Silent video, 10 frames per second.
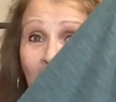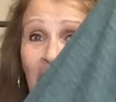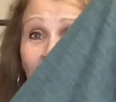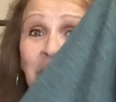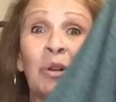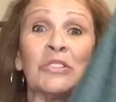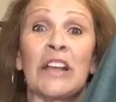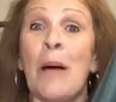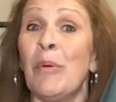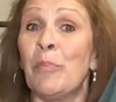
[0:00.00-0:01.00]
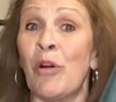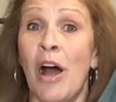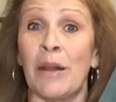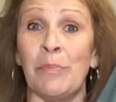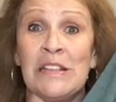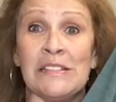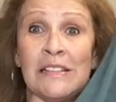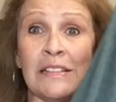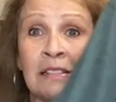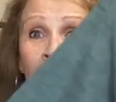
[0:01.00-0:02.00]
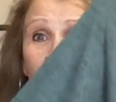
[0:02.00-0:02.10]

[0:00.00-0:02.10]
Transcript: I have sold a couple prana pieces